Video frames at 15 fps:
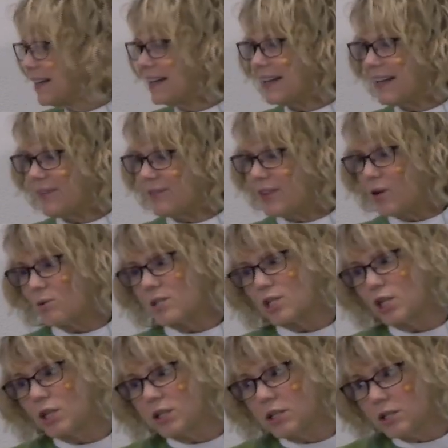even though it's
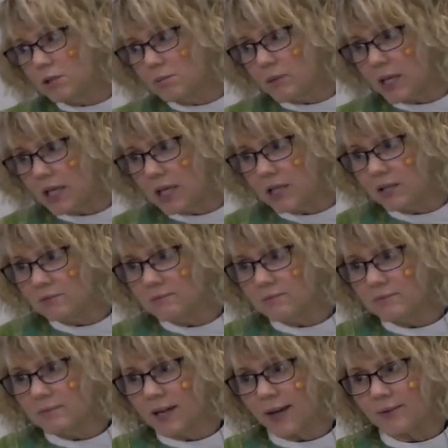gloomy
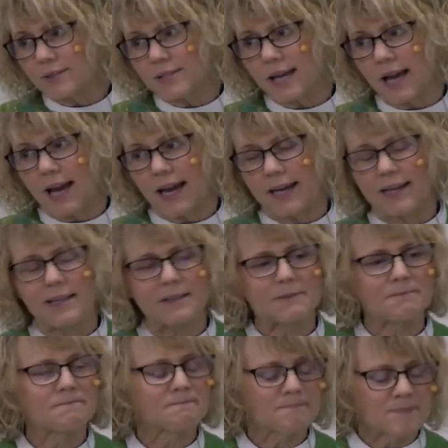outside.
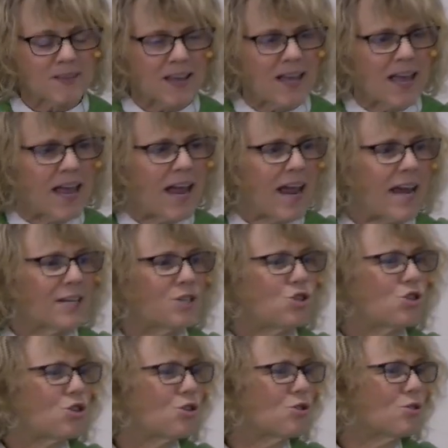And
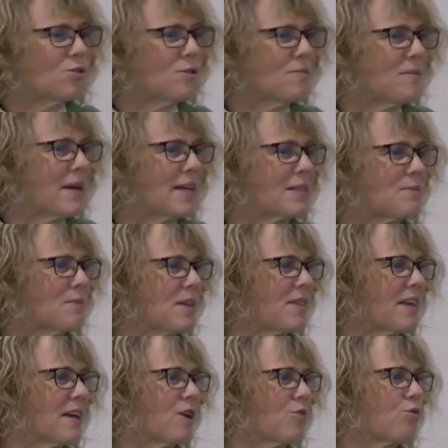June makes me
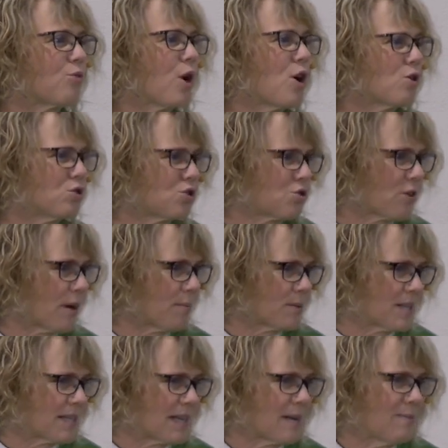think of road trips.
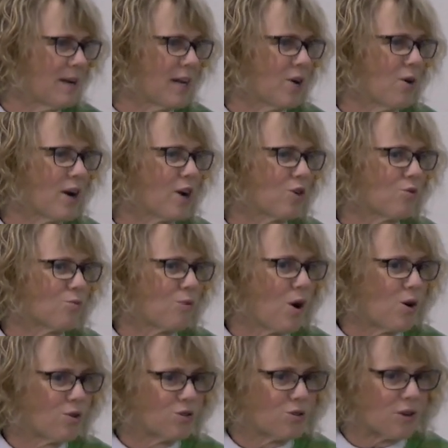Is anybody going on a
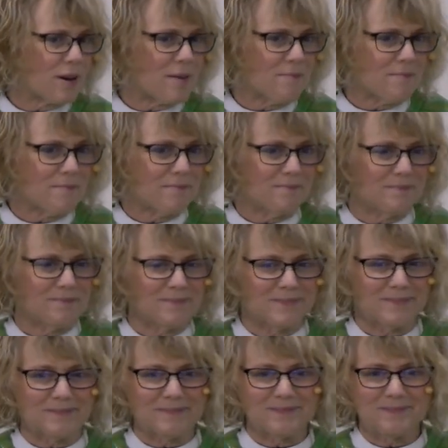road trip
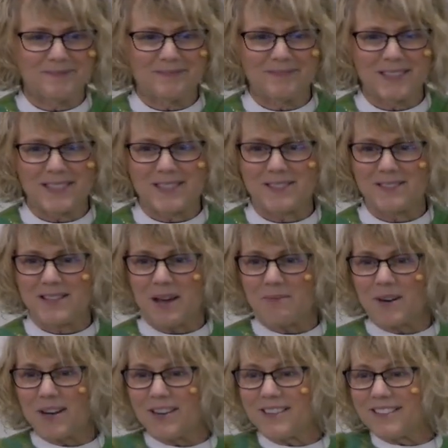this
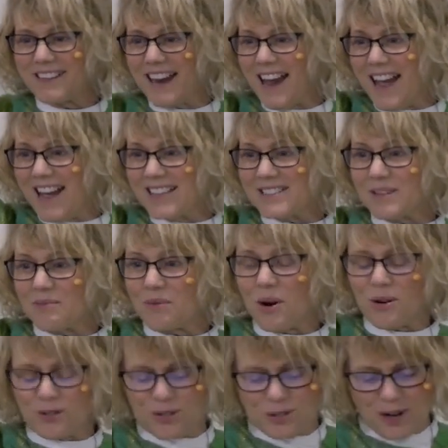summer? Yeah, some
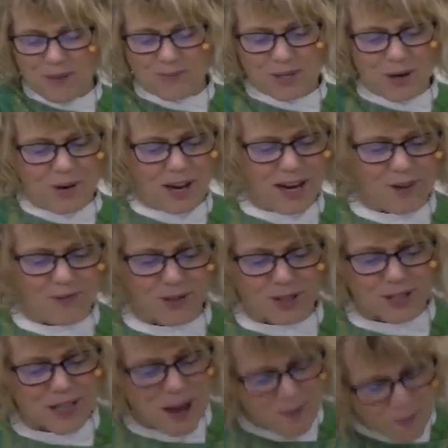road trips? Okay, and for
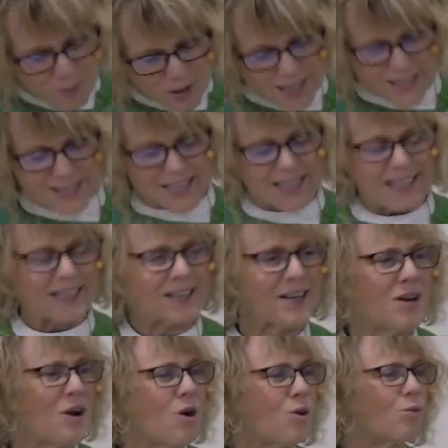some reason,
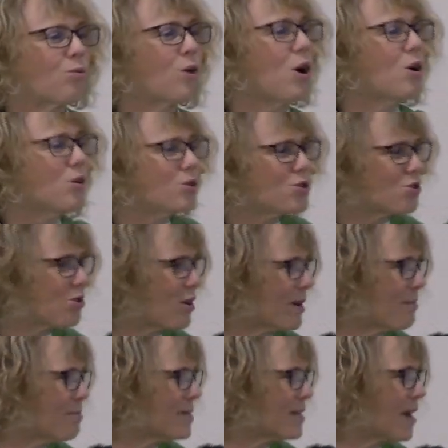road
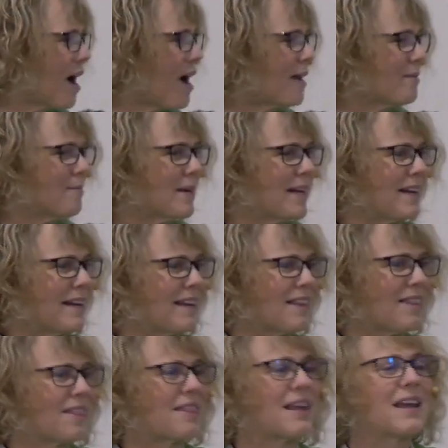trips got me
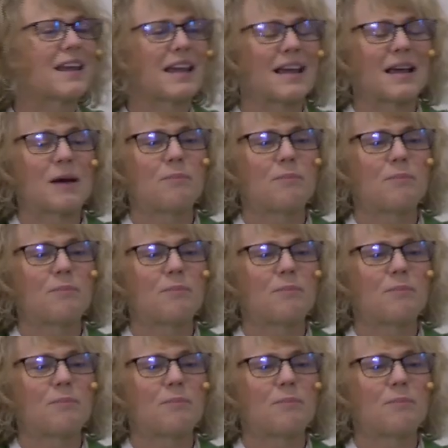thinking